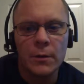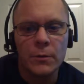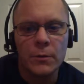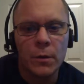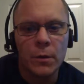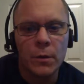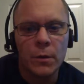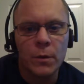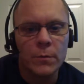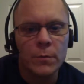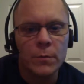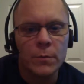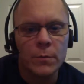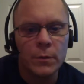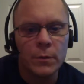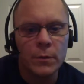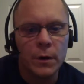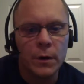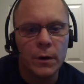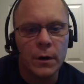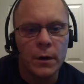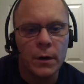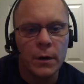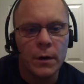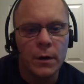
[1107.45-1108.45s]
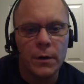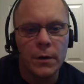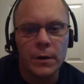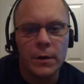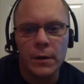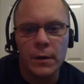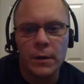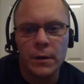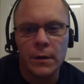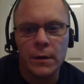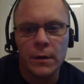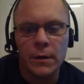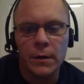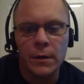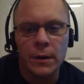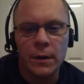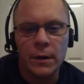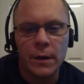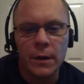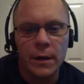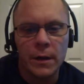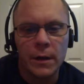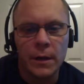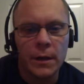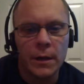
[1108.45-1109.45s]
one more on here, and
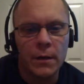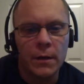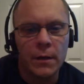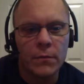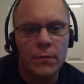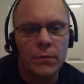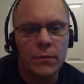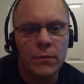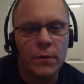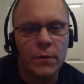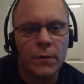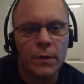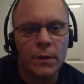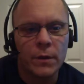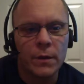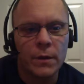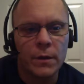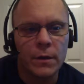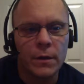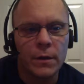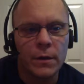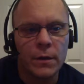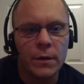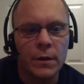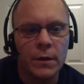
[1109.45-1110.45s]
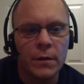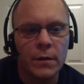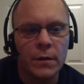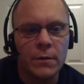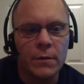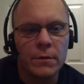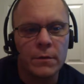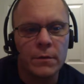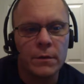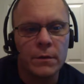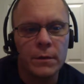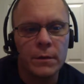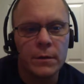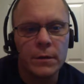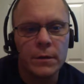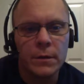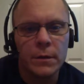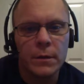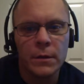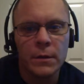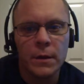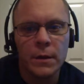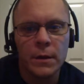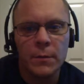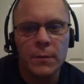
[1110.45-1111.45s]
I can't find it now.
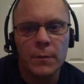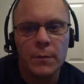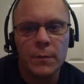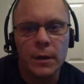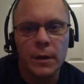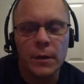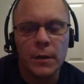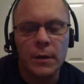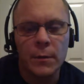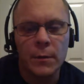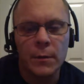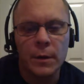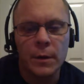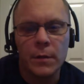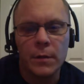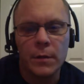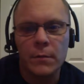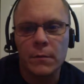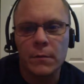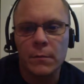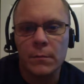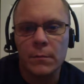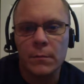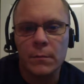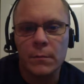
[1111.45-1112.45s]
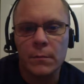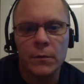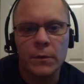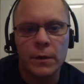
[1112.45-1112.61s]
I'm looking at my movie